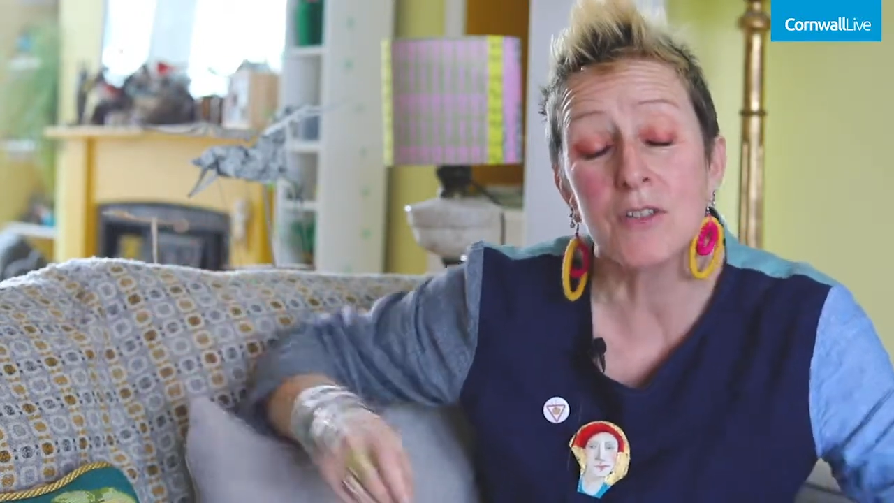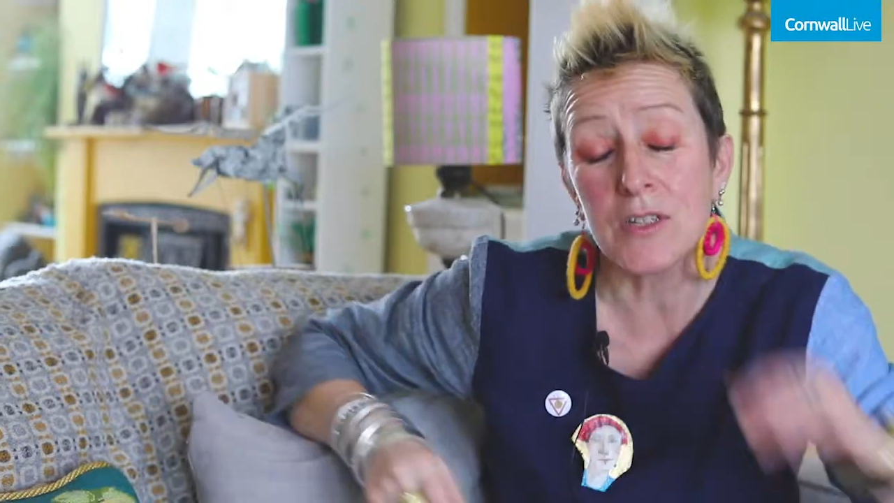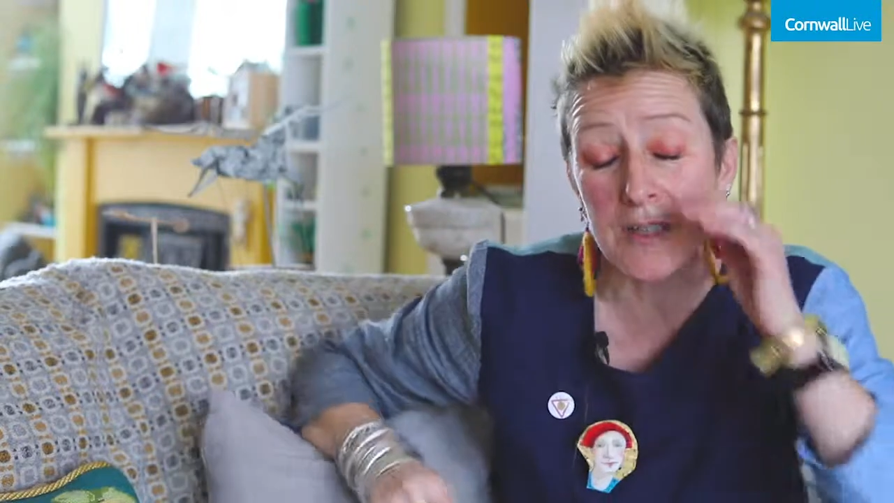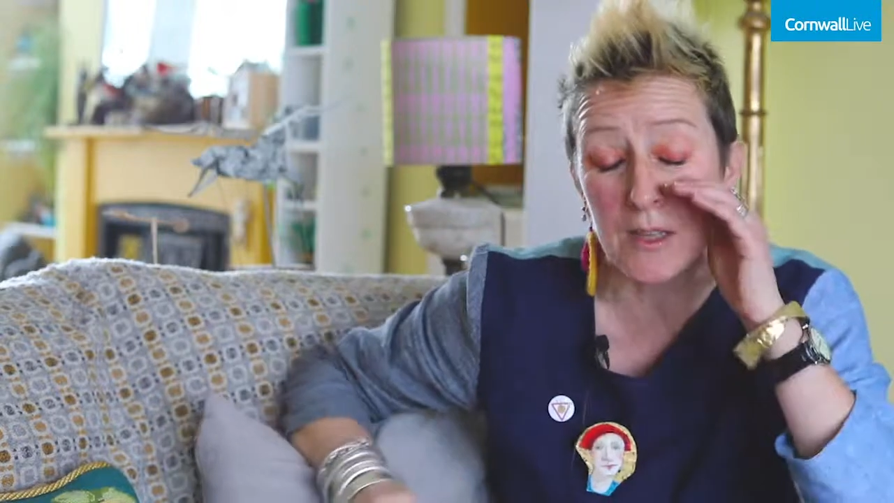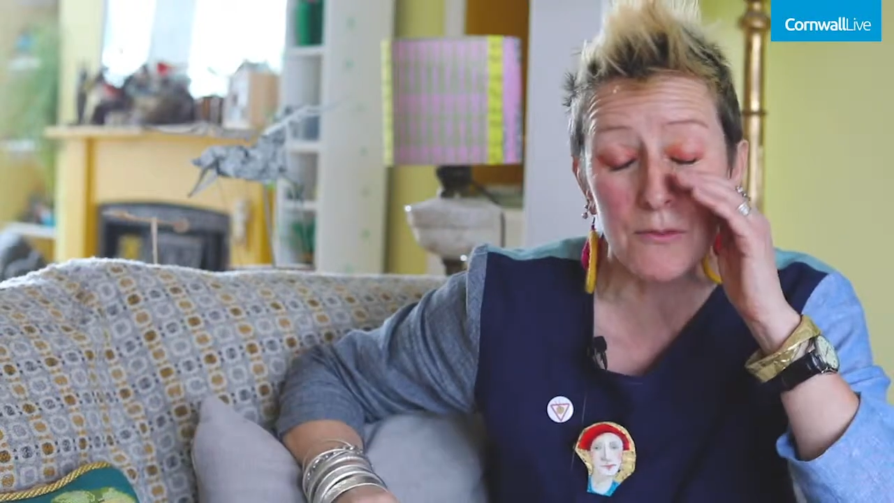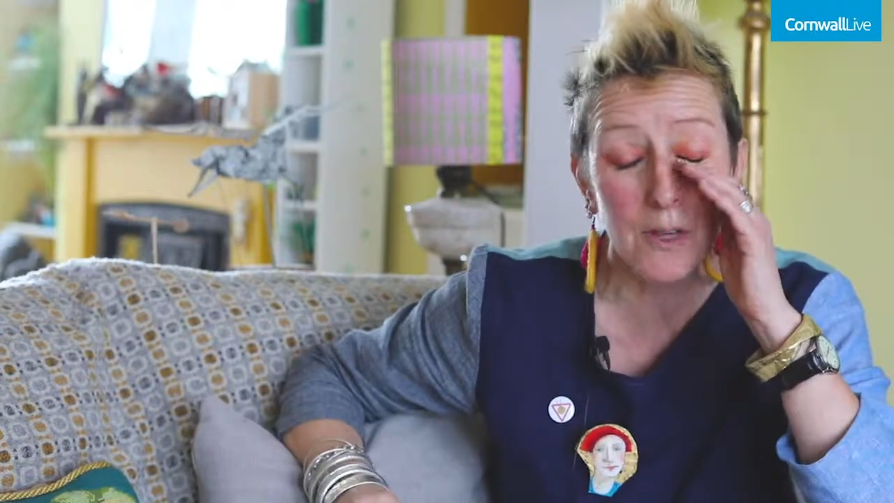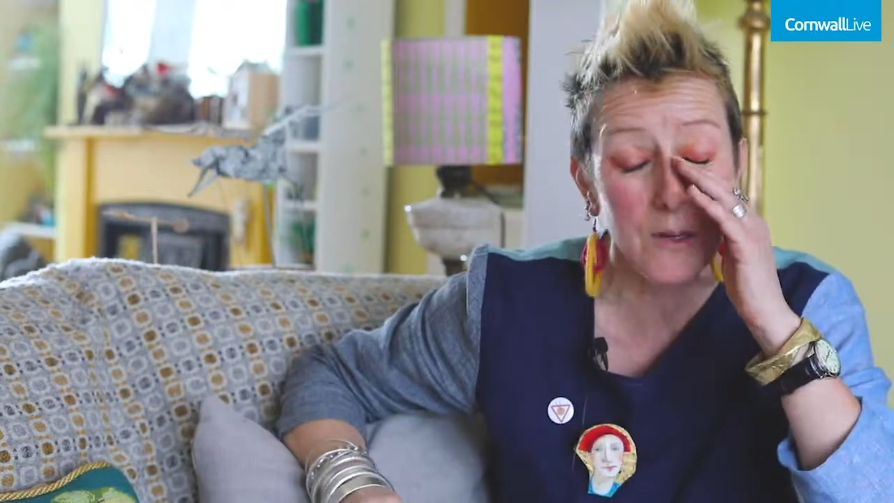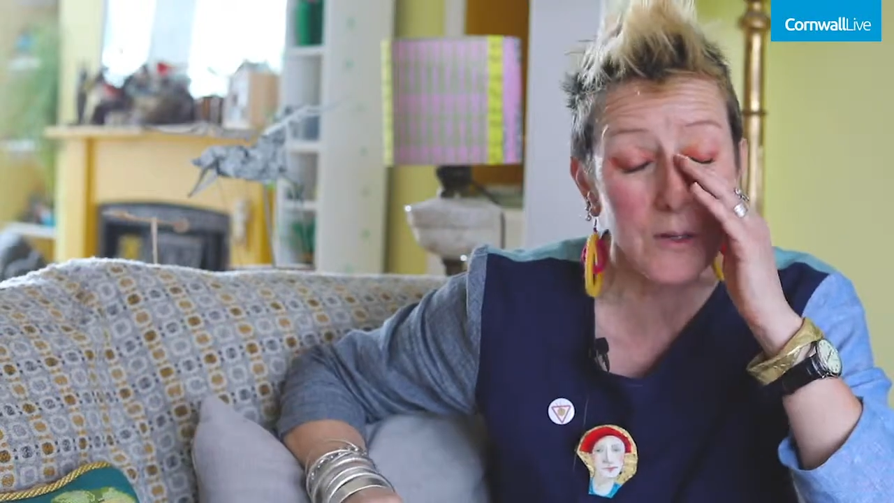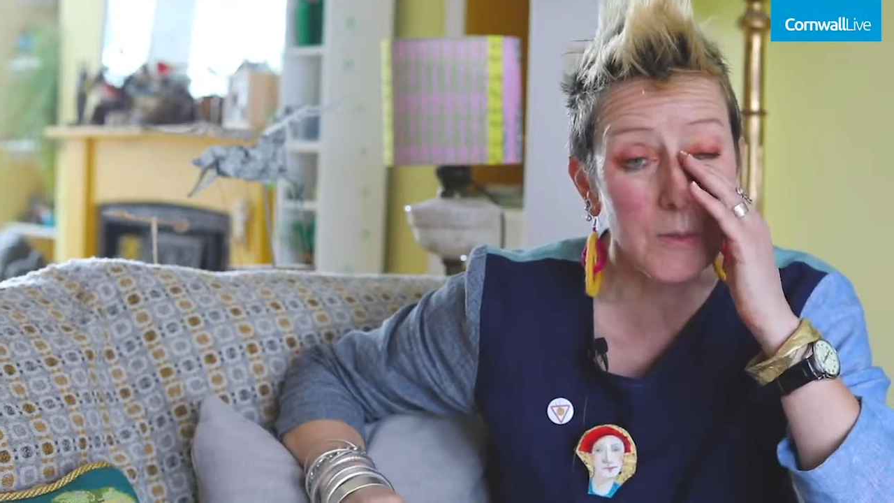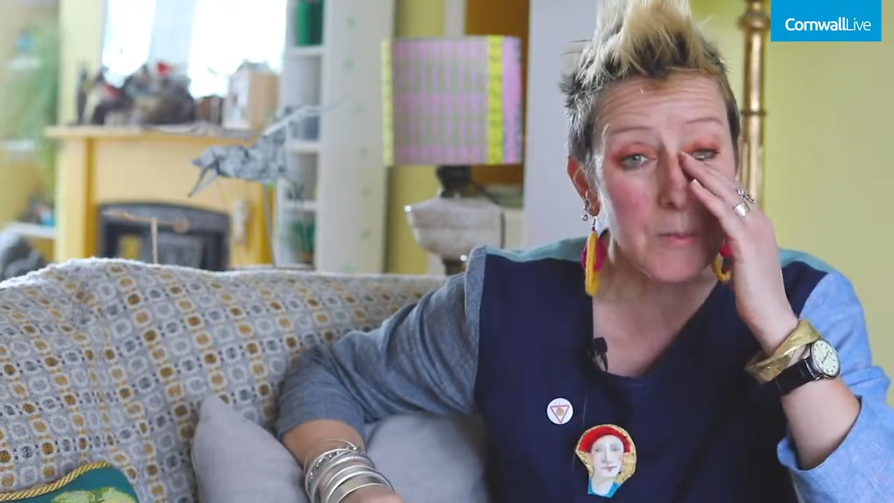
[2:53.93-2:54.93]
just down the
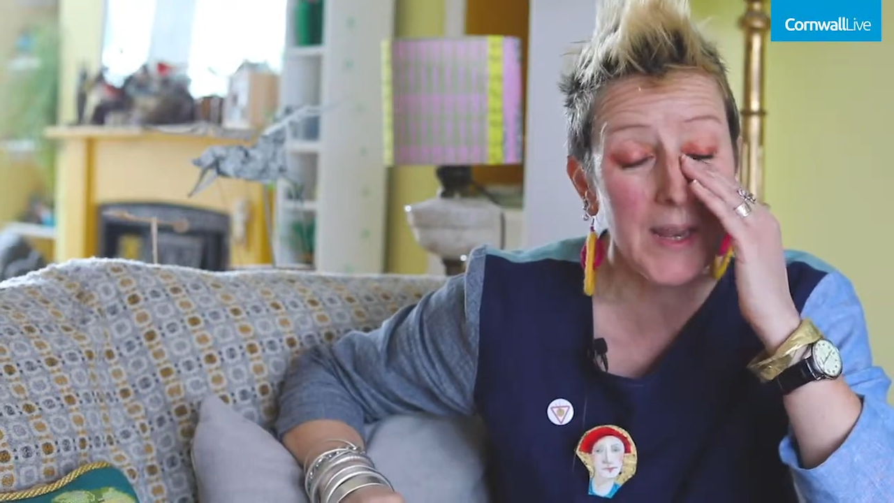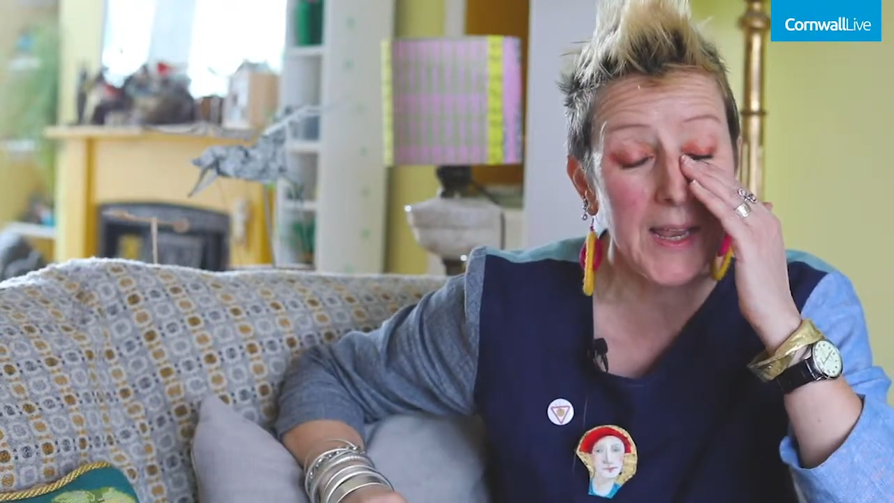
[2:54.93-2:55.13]
road, the